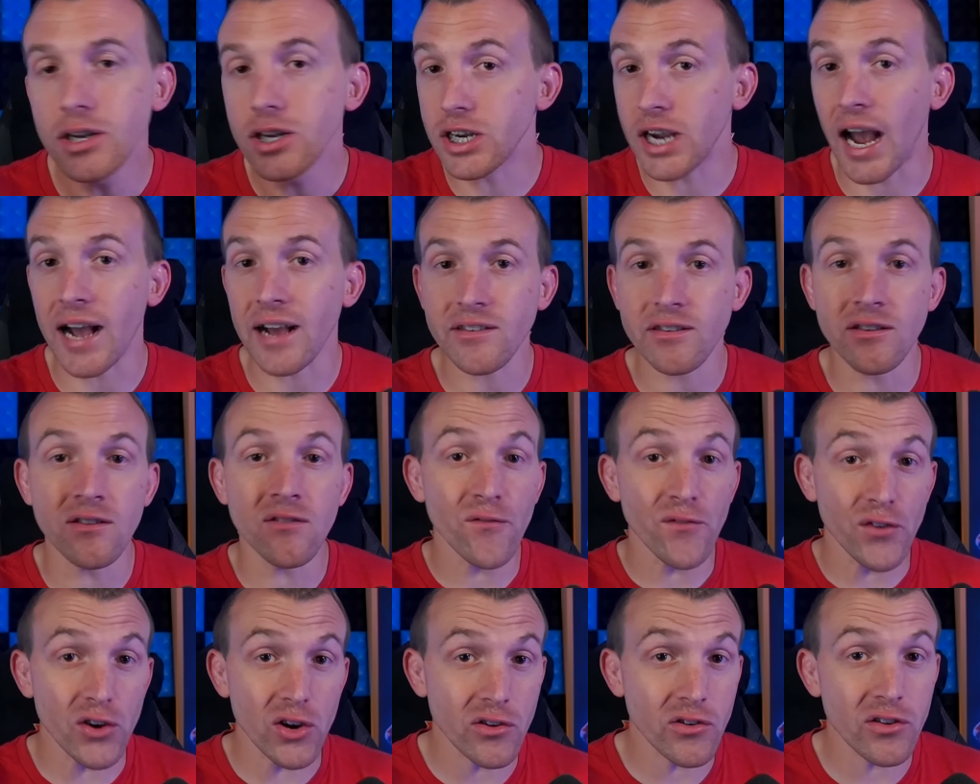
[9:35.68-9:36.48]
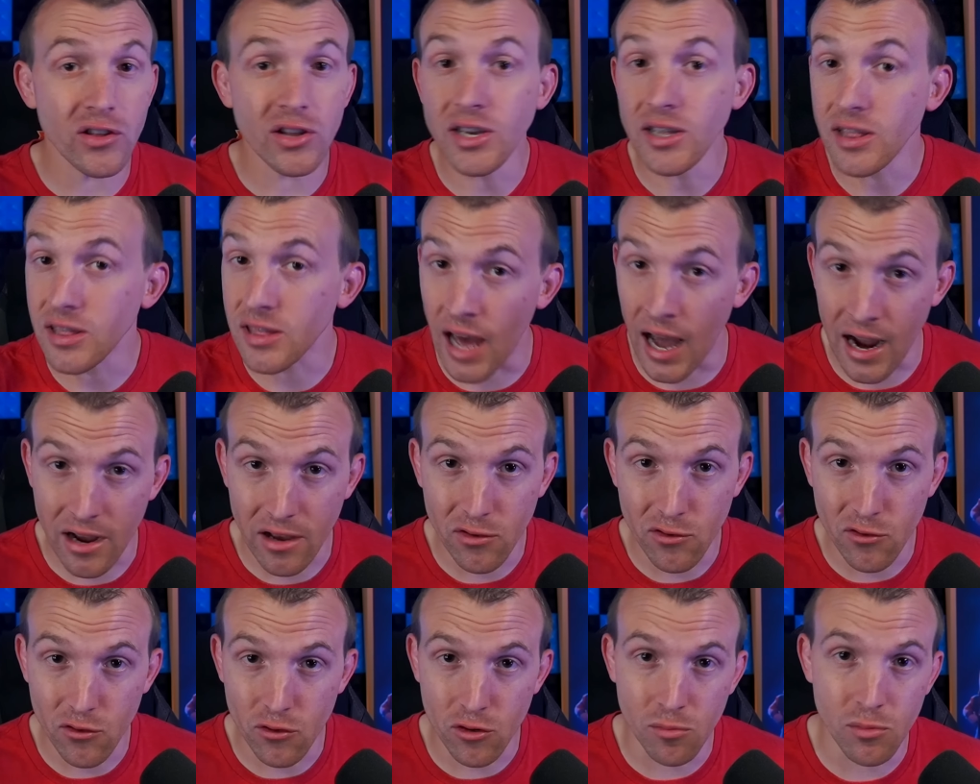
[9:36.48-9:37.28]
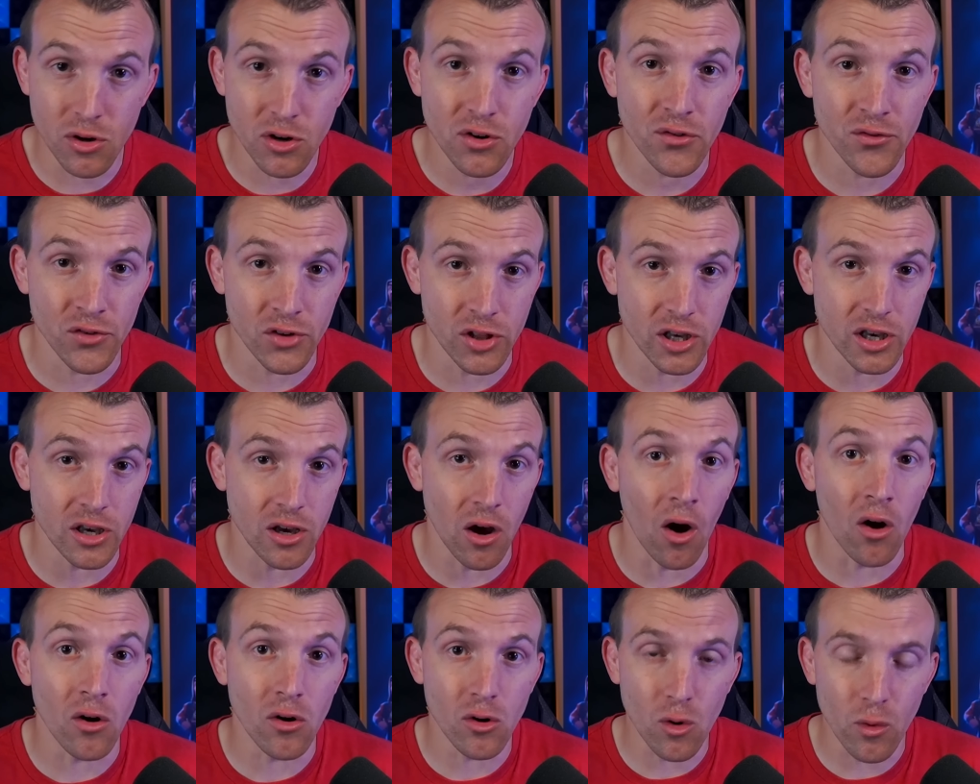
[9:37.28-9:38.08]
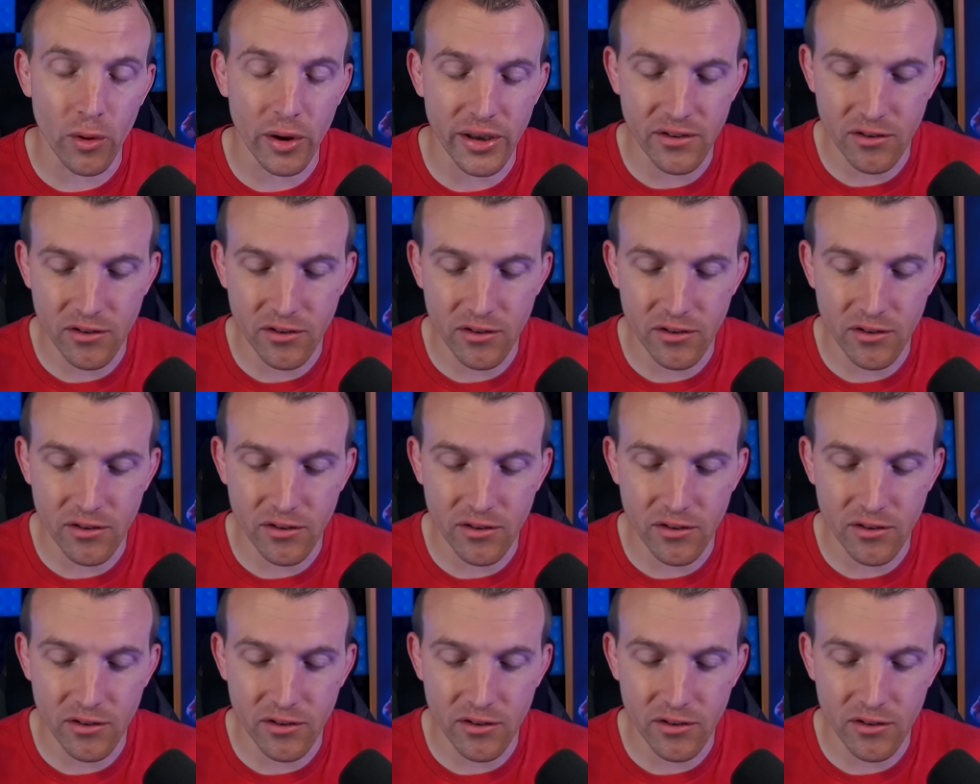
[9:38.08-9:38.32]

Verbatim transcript: Jackson, firstly, thank you so much for the ongoing